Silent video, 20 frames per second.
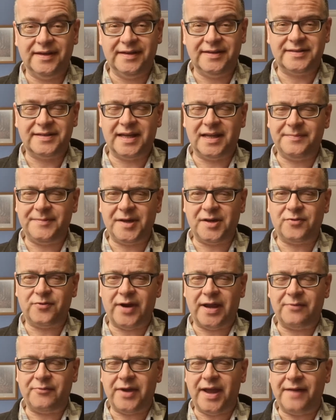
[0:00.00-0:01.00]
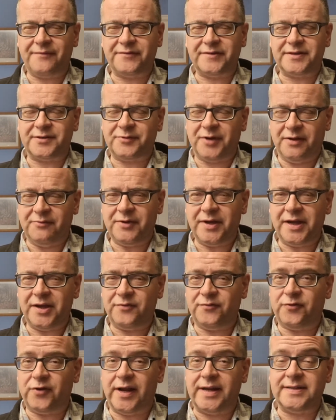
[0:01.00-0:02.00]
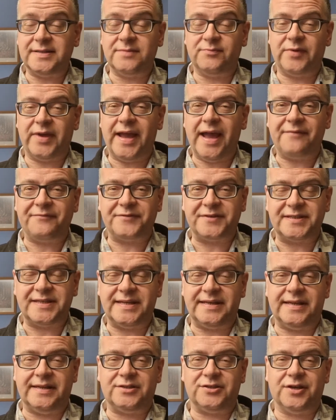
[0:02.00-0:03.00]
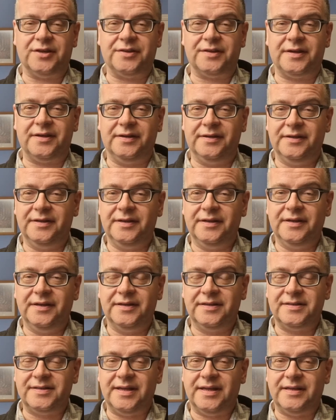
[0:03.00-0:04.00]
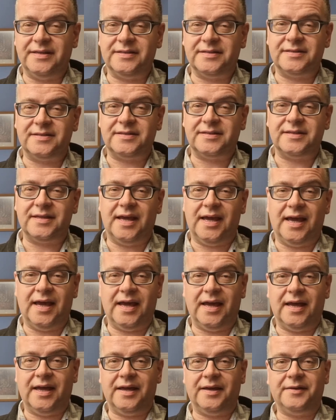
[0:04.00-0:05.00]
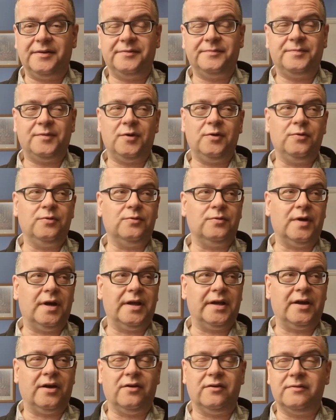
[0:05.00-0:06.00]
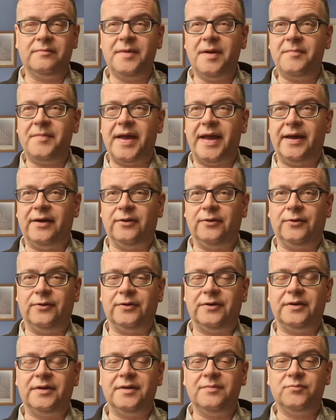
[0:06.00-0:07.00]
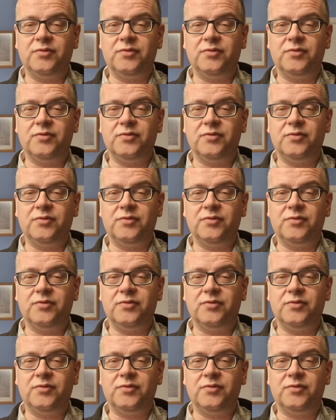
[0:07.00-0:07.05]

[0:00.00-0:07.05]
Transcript: It's going to be great. We're good friends, and we haven't seen each other since I can't remember how long.